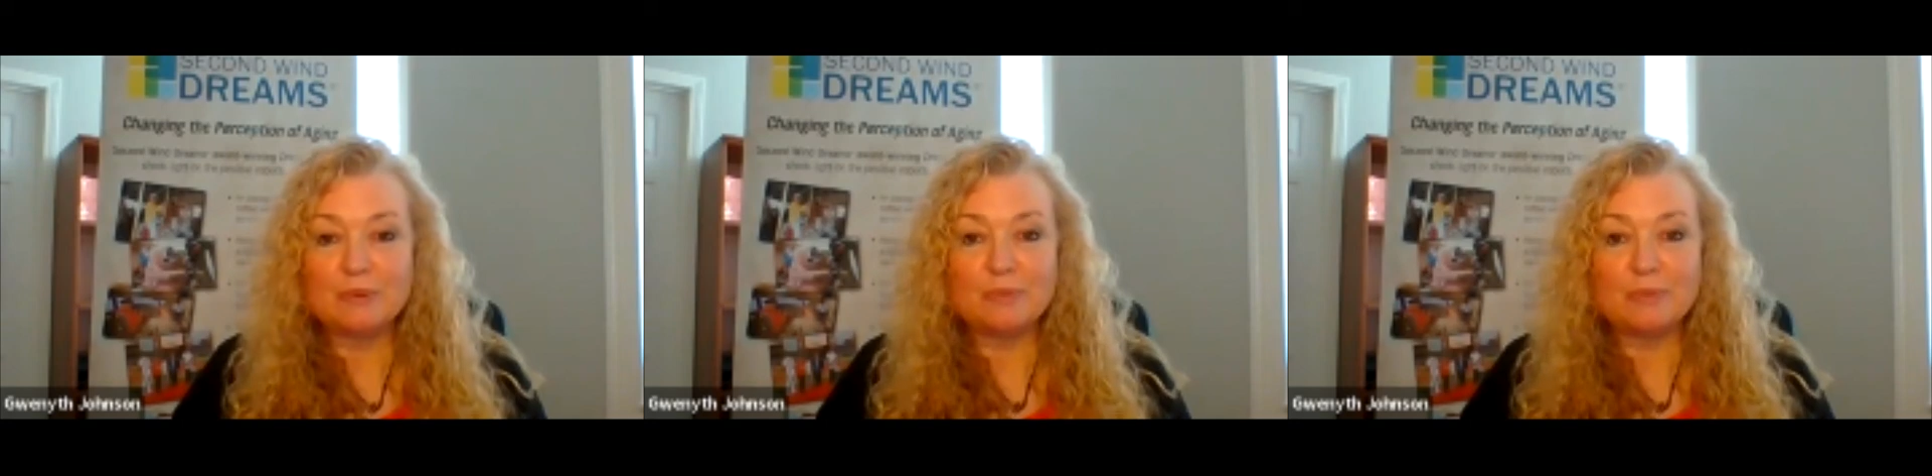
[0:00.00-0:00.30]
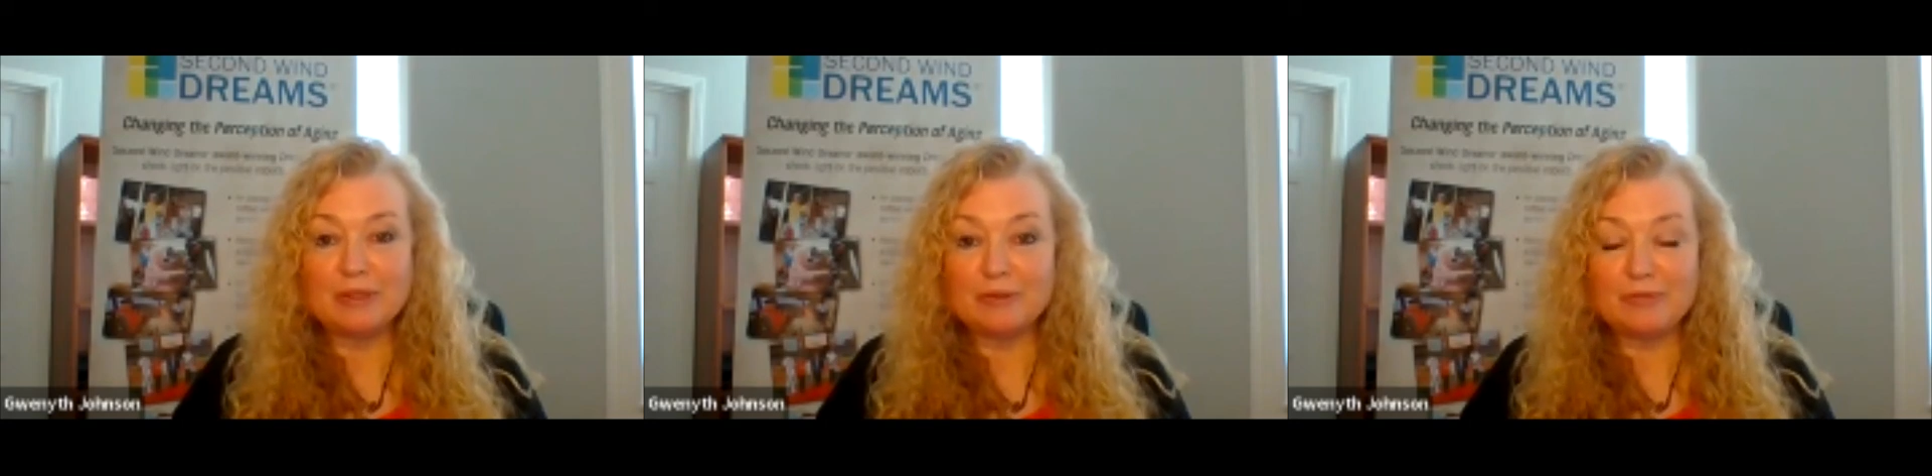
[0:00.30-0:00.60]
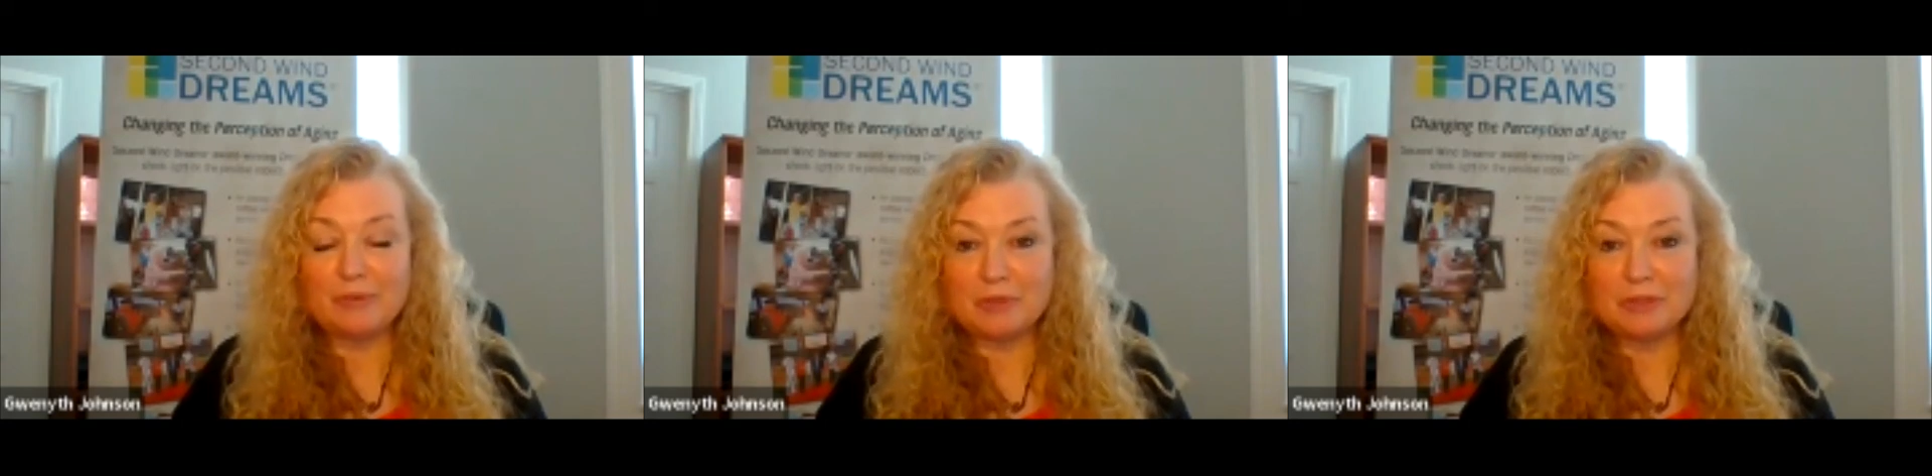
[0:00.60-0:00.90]
We look
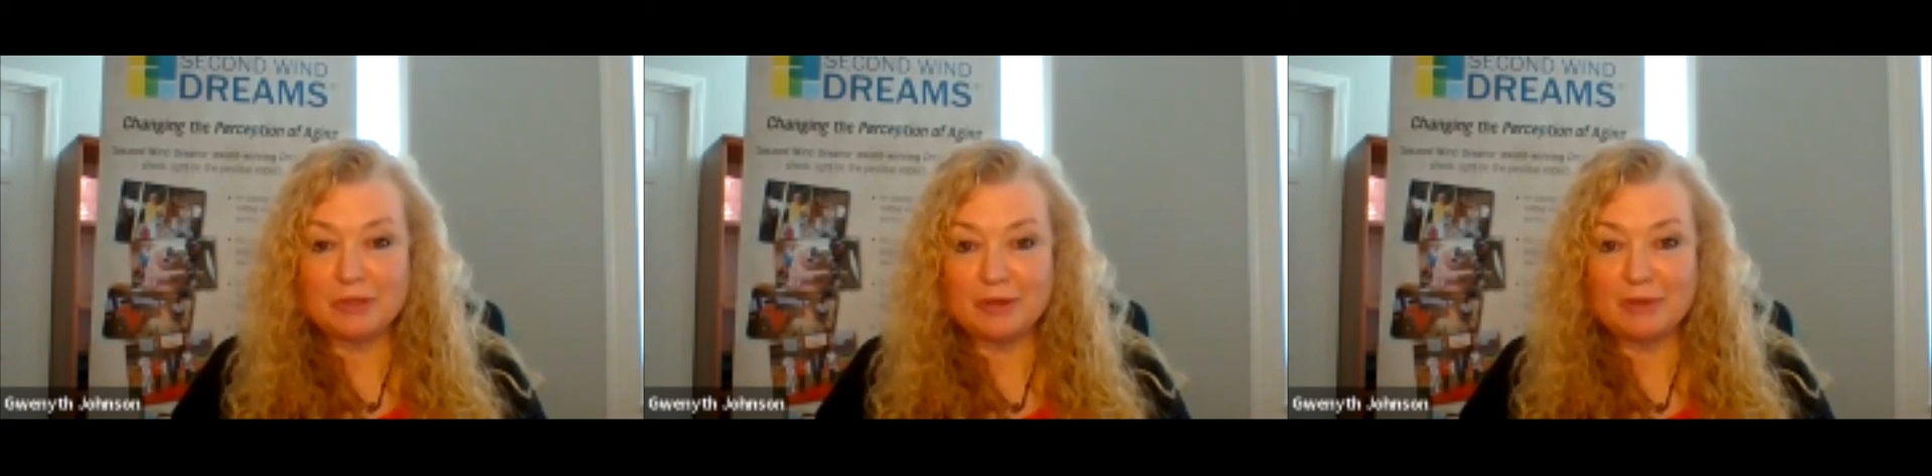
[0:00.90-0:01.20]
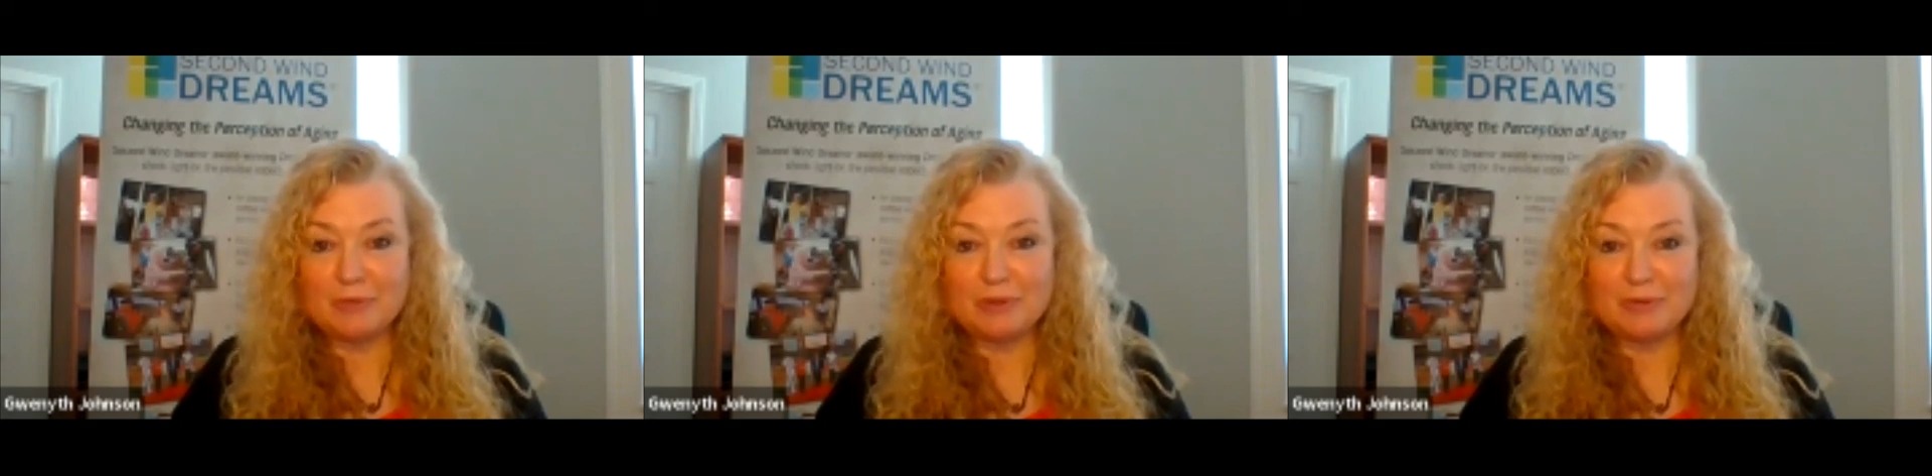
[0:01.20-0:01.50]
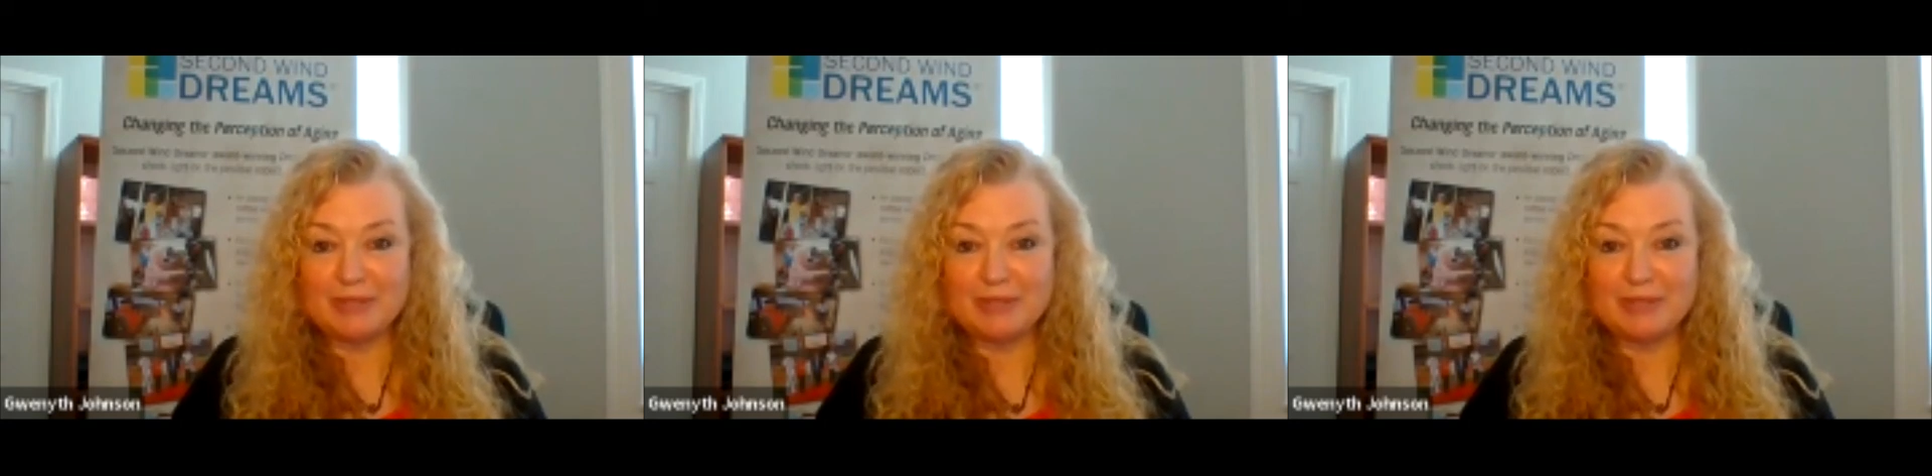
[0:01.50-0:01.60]
forward to talking with you